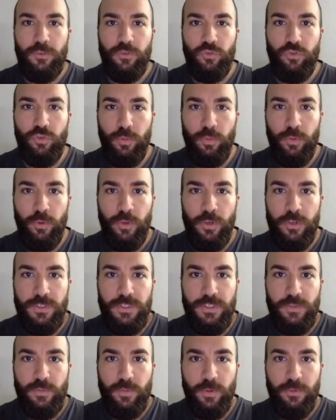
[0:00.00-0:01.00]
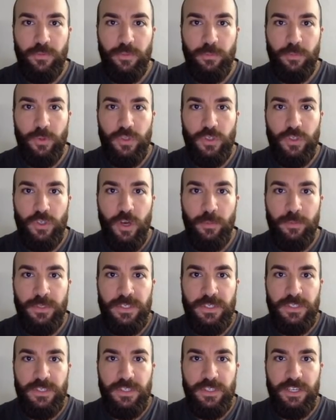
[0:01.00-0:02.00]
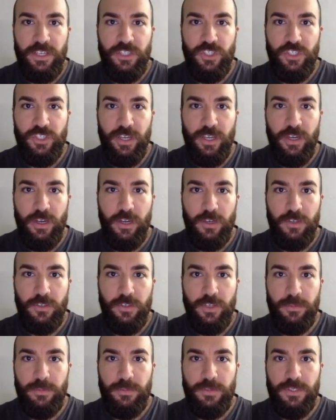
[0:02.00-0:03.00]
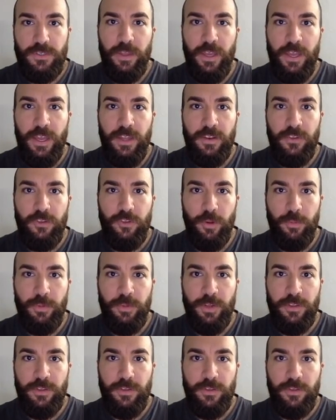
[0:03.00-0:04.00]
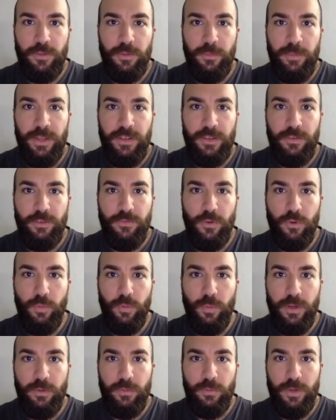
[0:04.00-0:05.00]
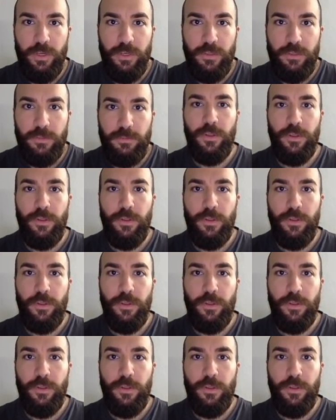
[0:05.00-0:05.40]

Tobonos is one of the most common cEDH deck archetypes and it dominated the meta for quite a while.